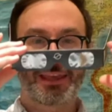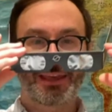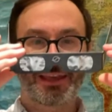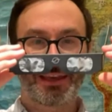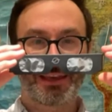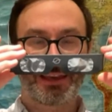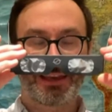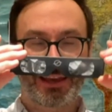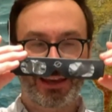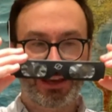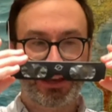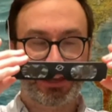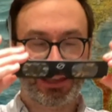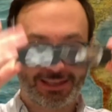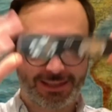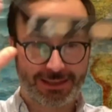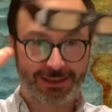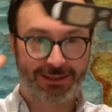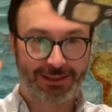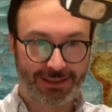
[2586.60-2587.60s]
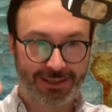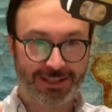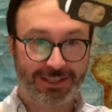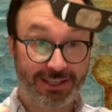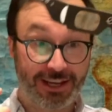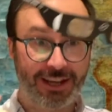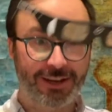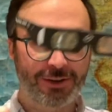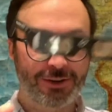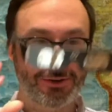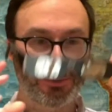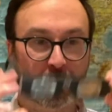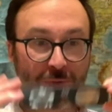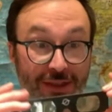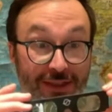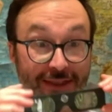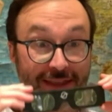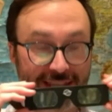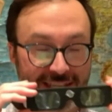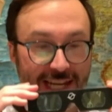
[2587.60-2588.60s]
the sun
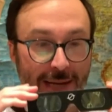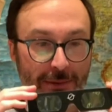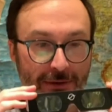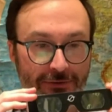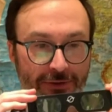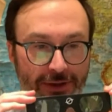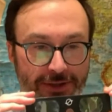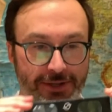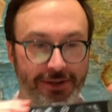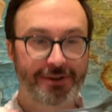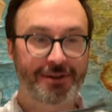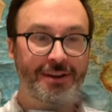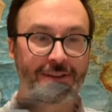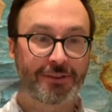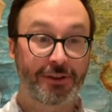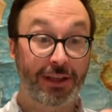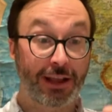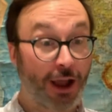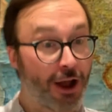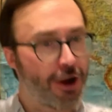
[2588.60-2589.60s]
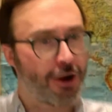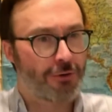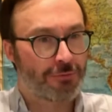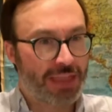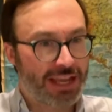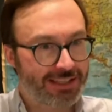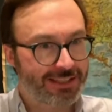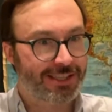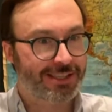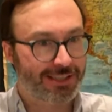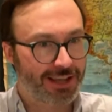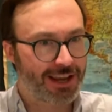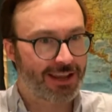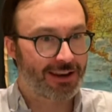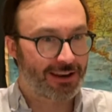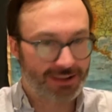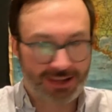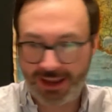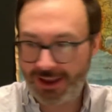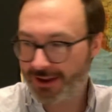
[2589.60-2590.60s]
with this type of filter, they're like, "Oh, that's the sun.
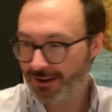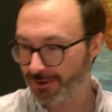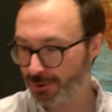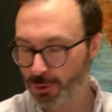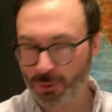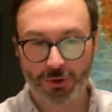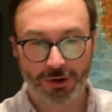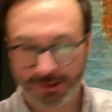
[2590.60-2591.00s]
Yeah, cool."